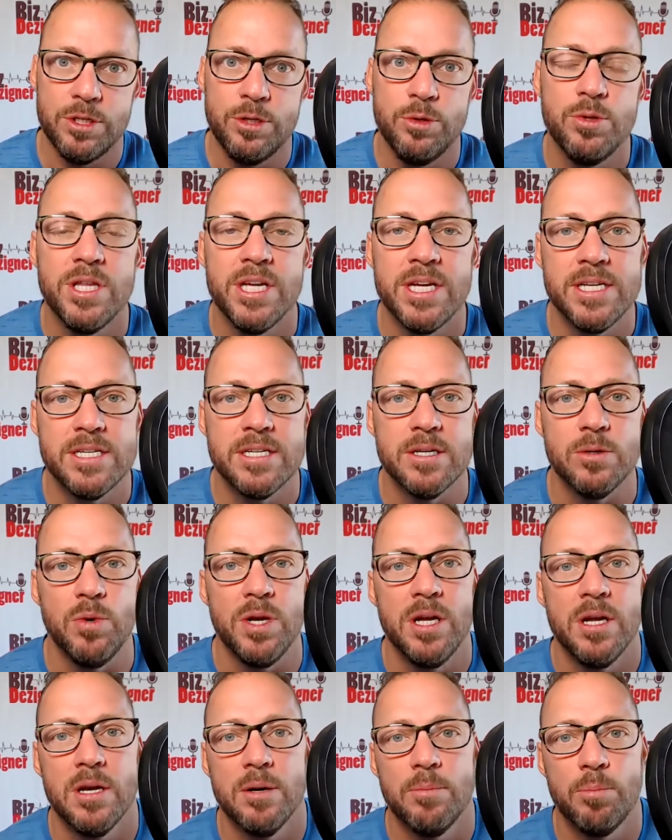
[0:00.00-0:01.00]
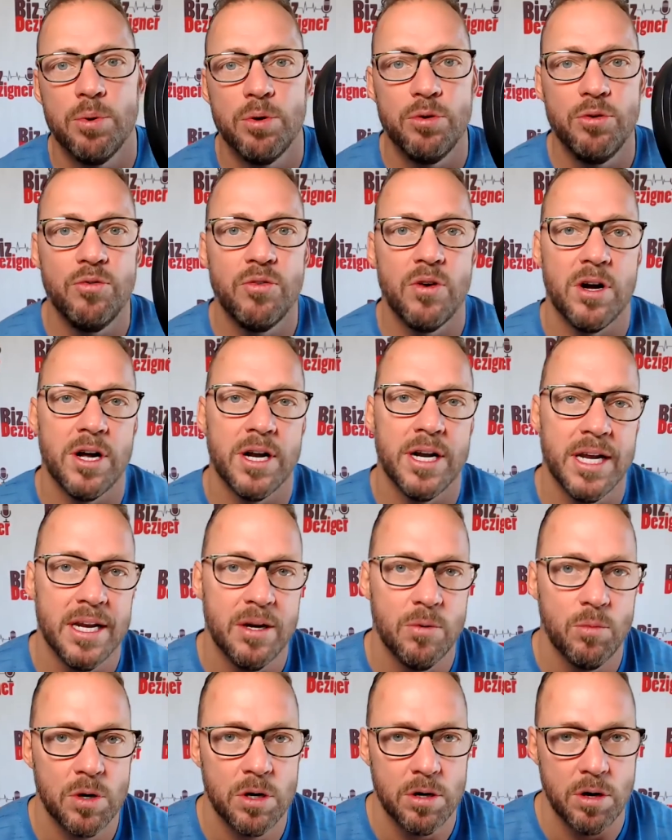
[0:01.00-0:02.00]
two things that we can improve on
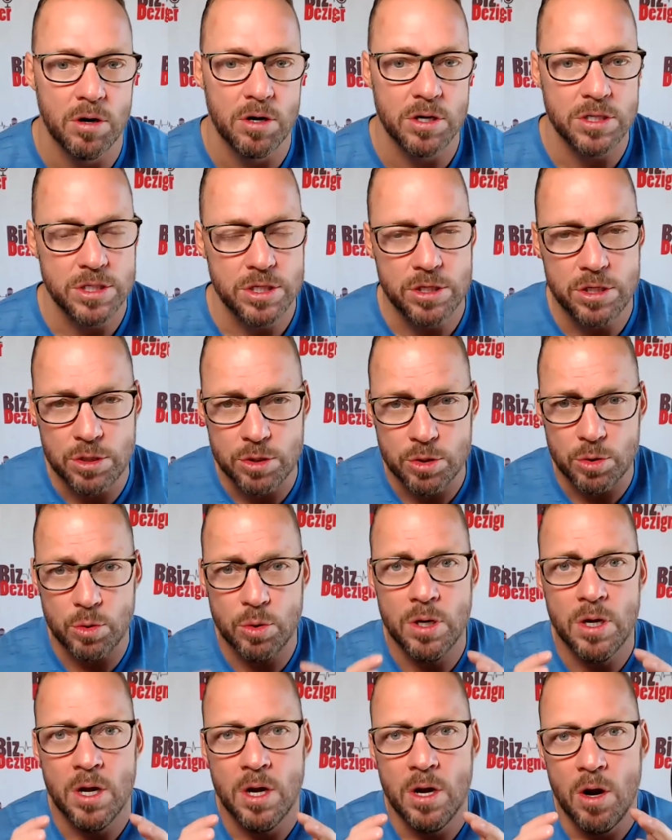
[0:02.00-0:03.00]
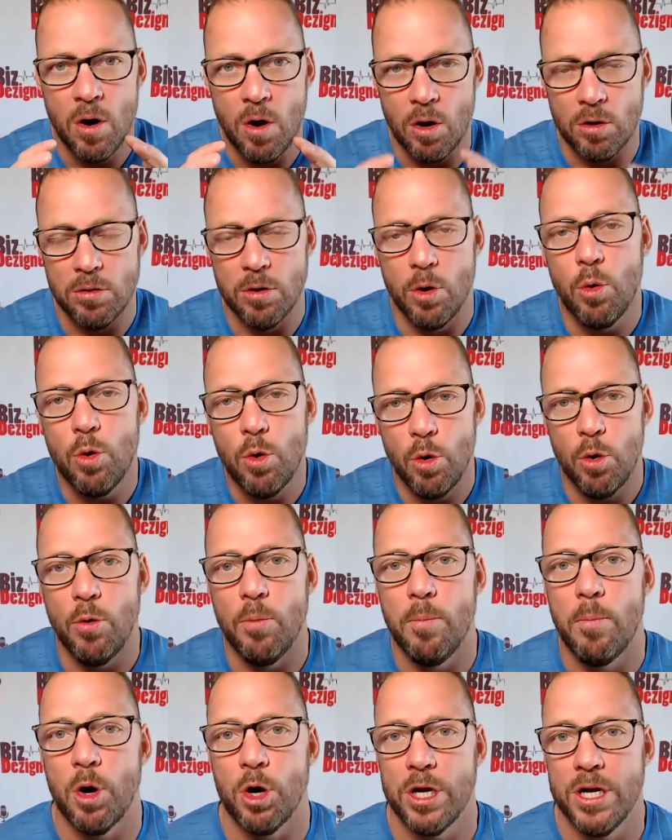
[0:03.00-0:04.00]
in regards to our
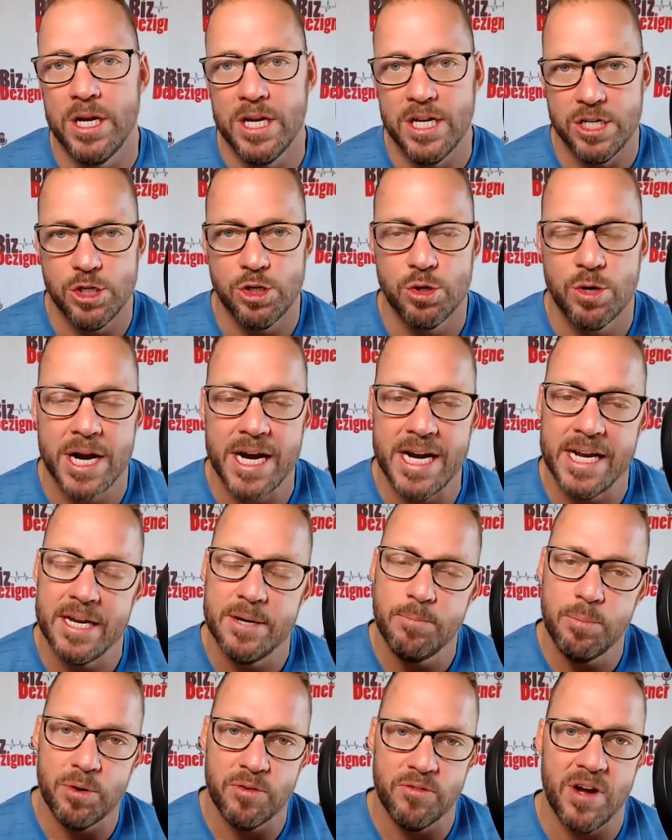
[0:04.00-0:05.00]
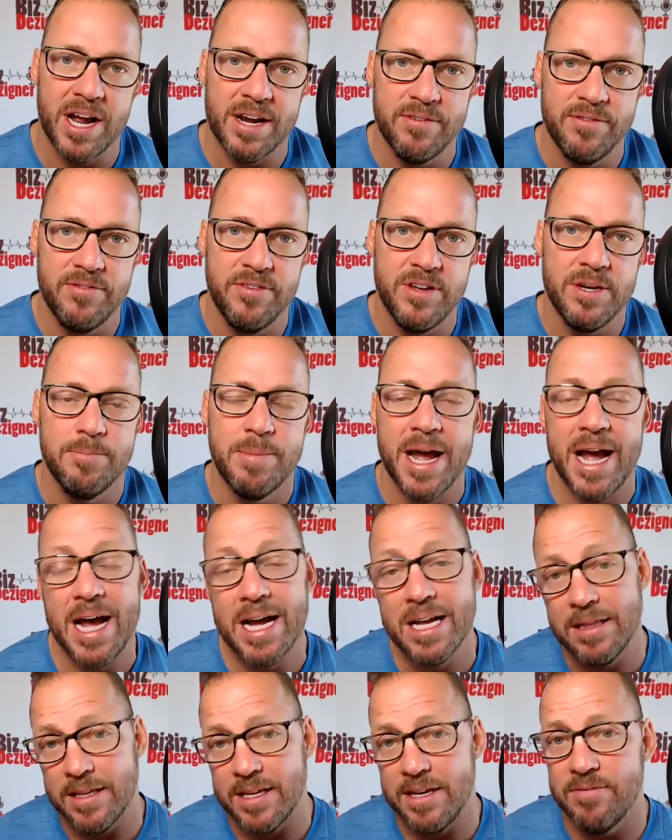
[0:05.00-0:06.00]
local marketing training. Provide
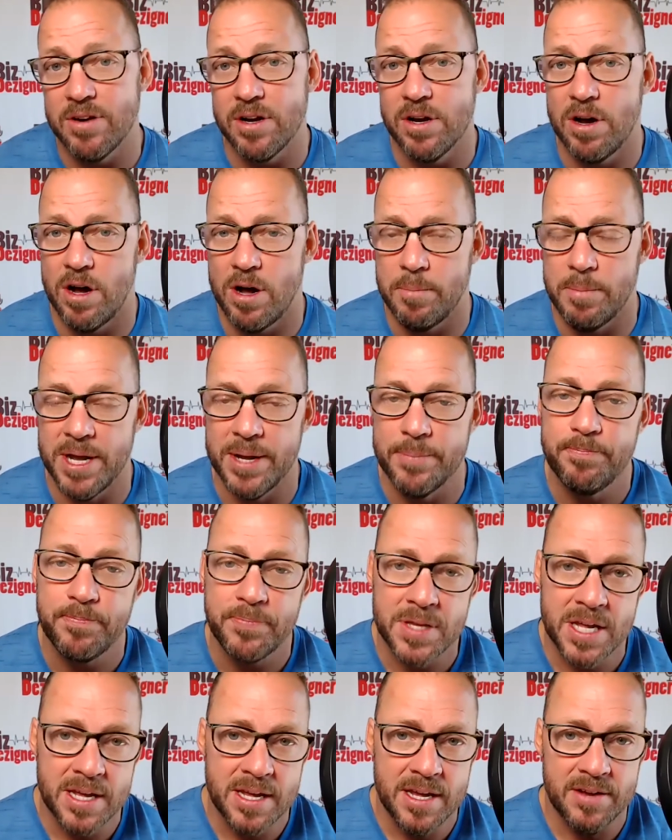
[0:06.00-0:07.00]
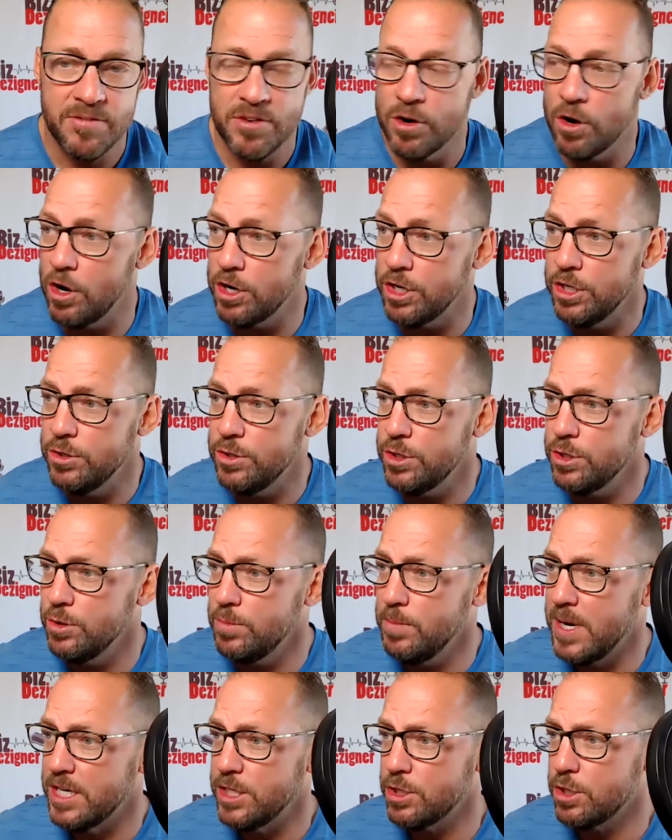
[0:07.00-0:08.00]
feedback, leave a comment. If you're on
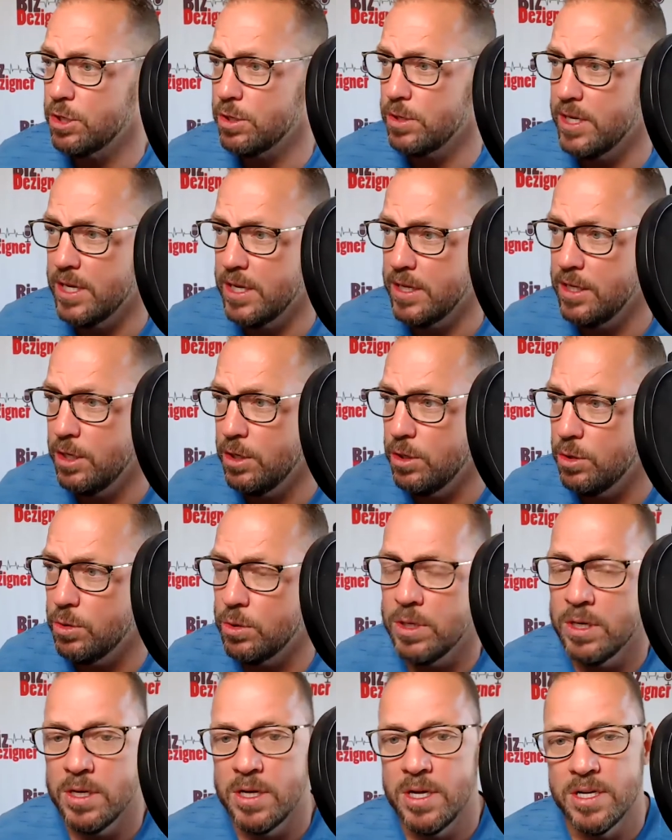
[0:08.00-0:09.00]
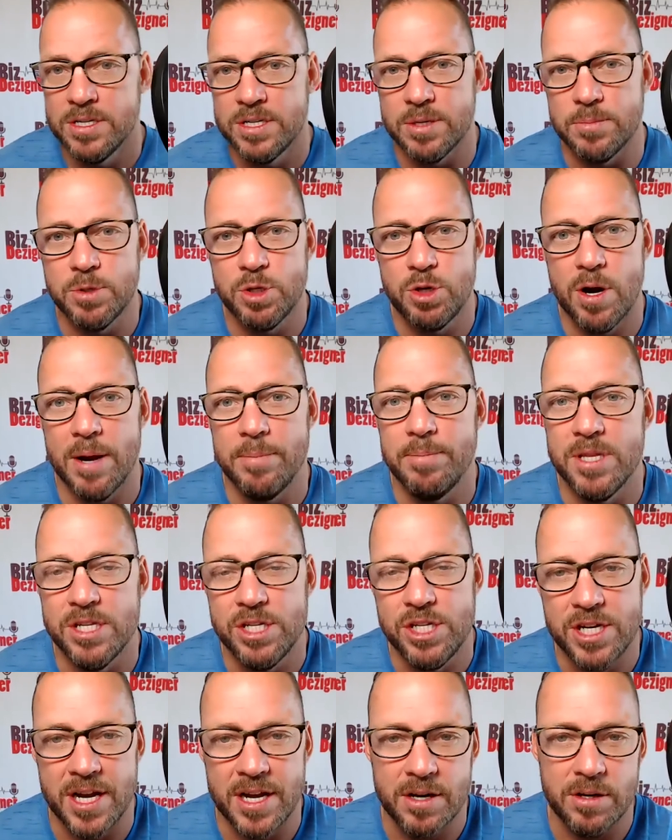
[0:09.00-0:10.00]
YouTube, make sure that you subscribe to
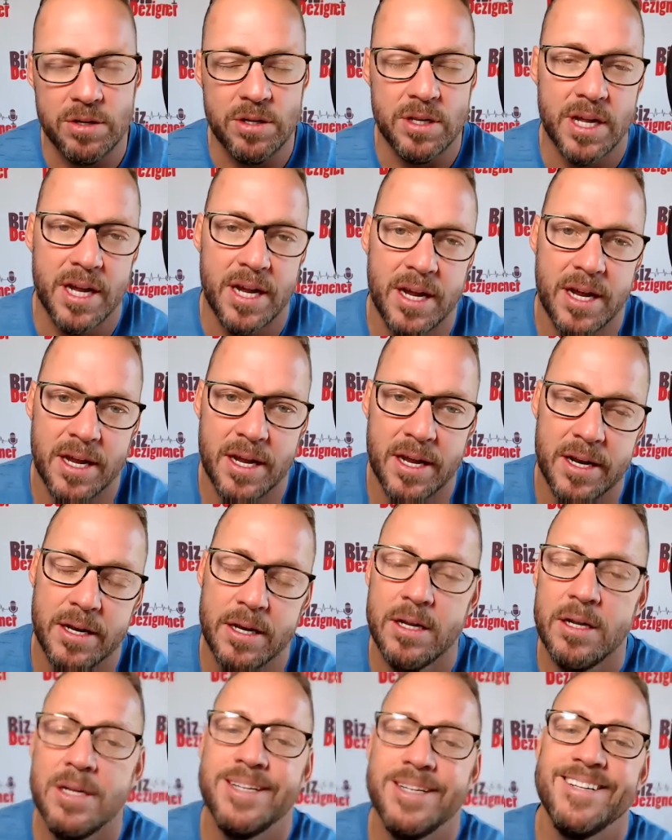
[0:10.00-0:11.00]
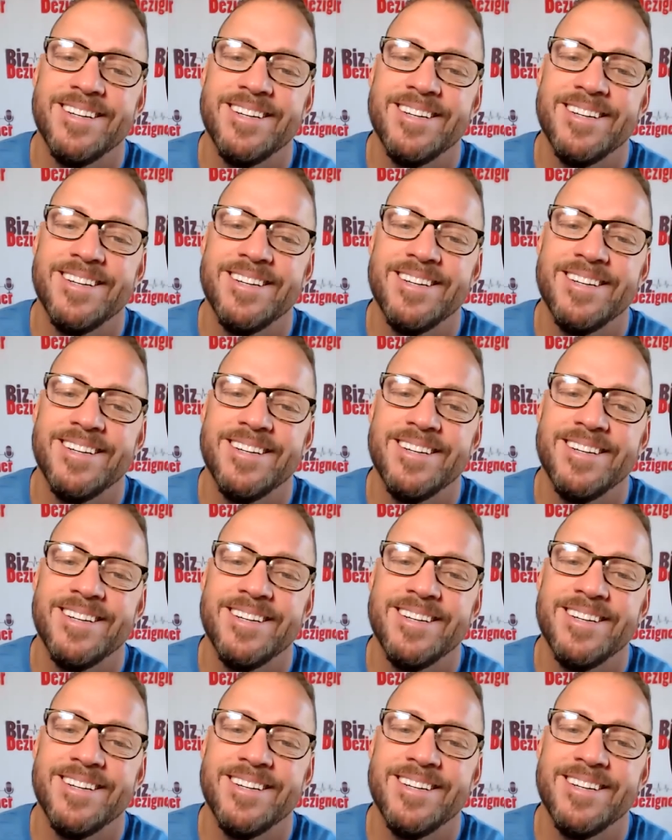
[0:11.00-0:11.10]
the channel and